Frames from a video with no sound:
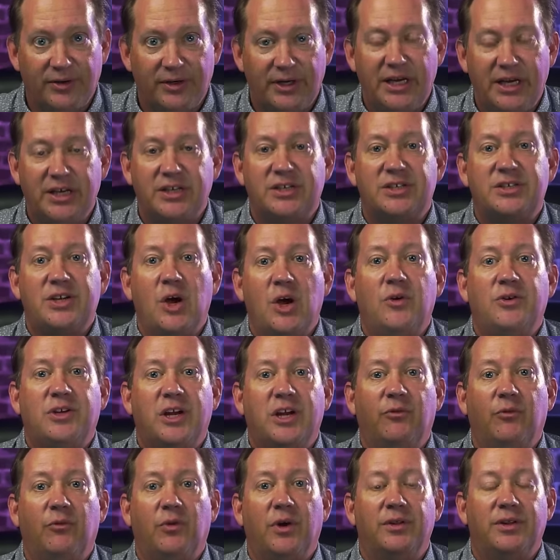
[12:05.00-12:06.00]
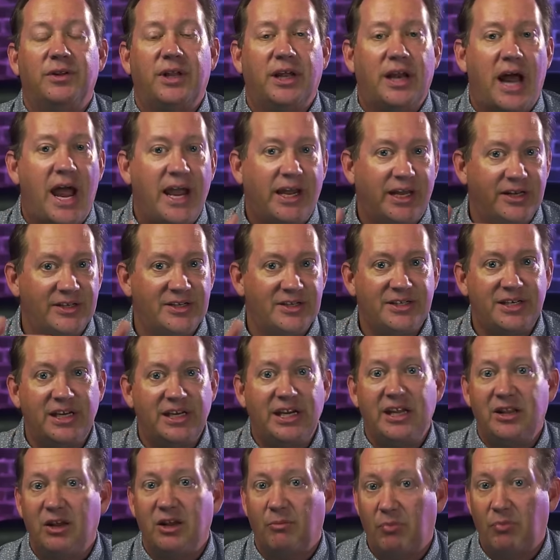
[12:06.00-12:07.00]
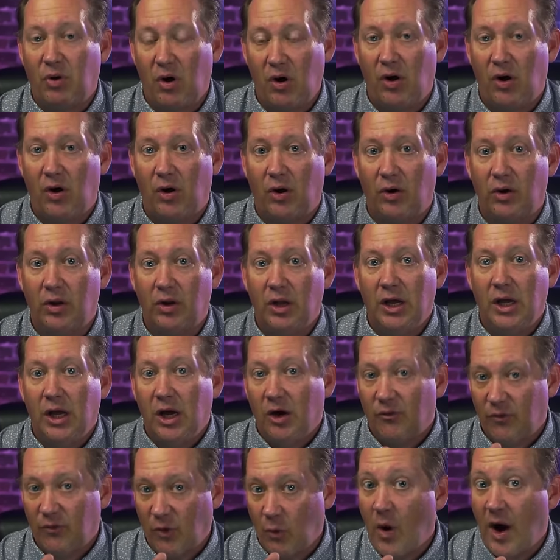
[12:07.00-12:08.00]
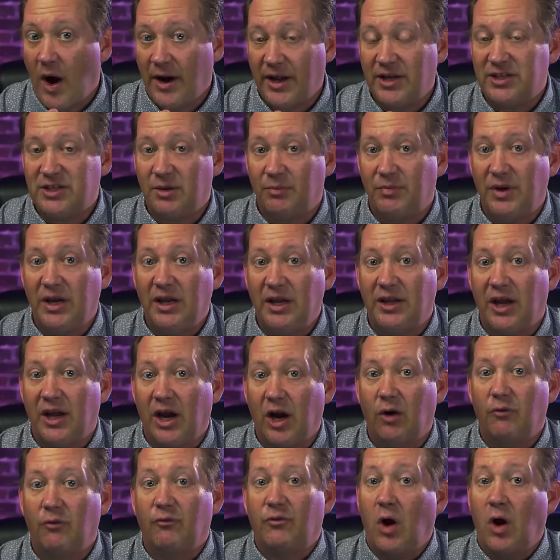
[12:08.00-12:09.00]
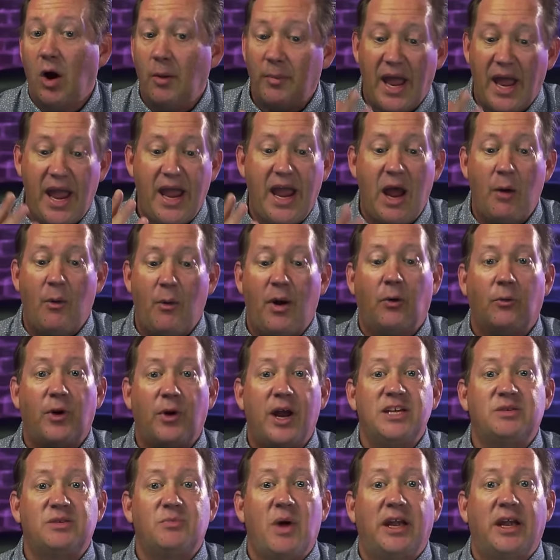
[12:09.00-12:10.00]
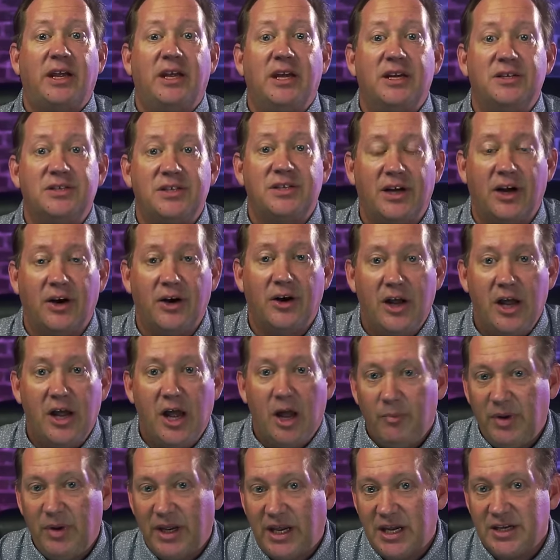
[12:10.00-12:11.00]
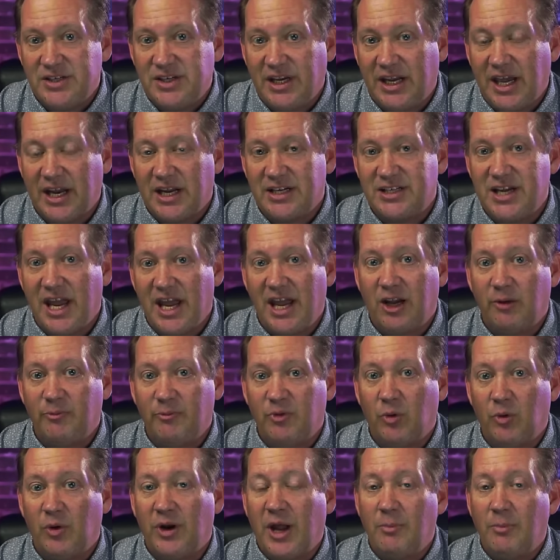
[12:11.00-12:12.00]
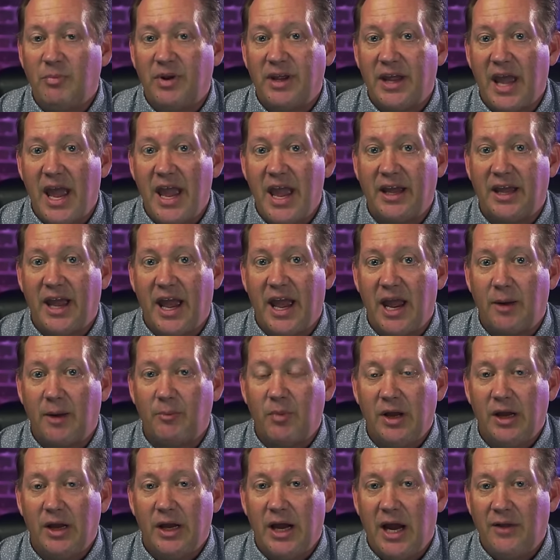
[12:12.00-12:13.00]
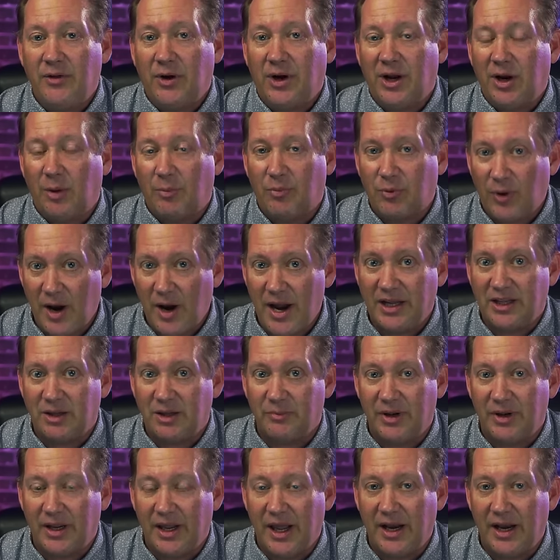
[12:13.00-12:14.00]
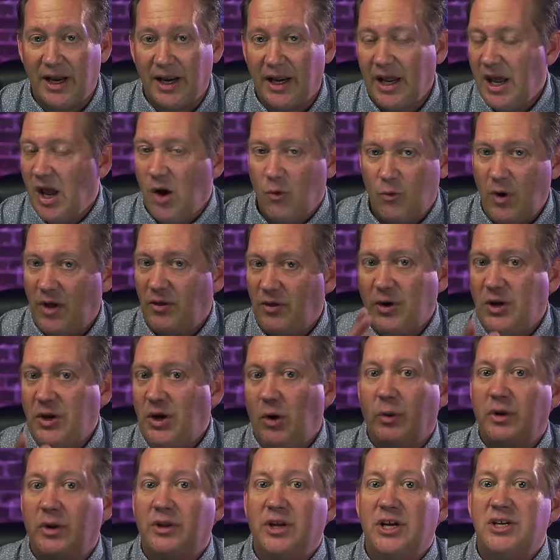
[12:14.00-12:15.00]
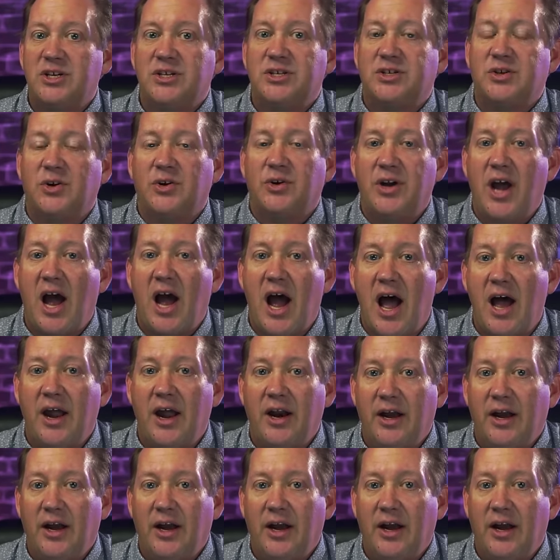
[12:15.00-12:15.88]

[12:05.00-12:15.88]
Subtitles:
that I can see the pull for wanting to be there from, hey, I want to raise my kids here. Because you get to take them to an NBA game and they're going to pray at the beginning, whether you're religious or not.